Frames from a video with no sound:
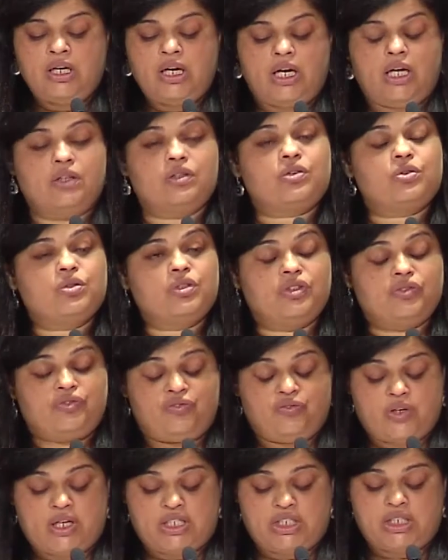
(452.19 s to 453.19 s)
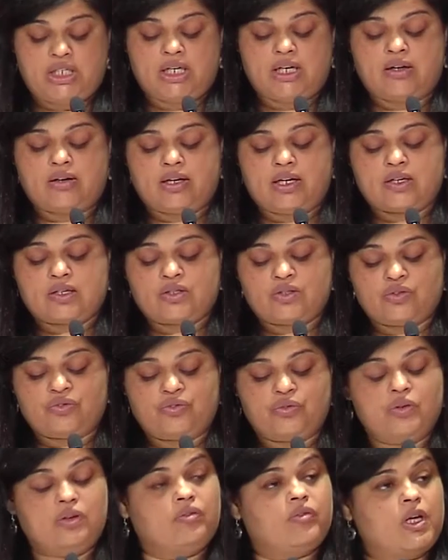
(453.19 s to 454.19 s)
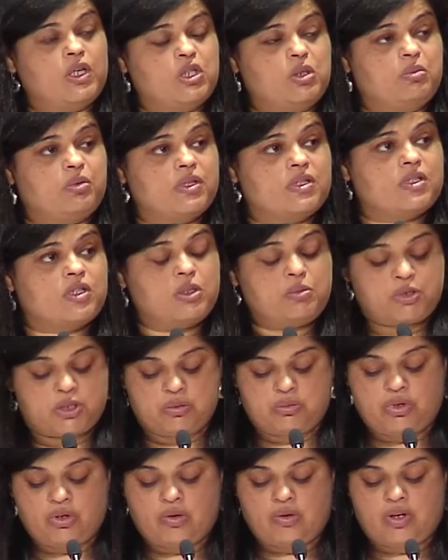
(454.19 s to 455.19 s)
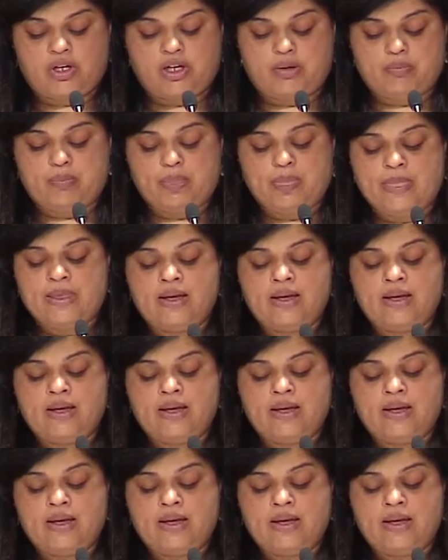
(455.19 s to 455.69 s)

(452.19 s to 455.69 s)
And through the Veggie RX, or Fruit and Veggie Prescription Program,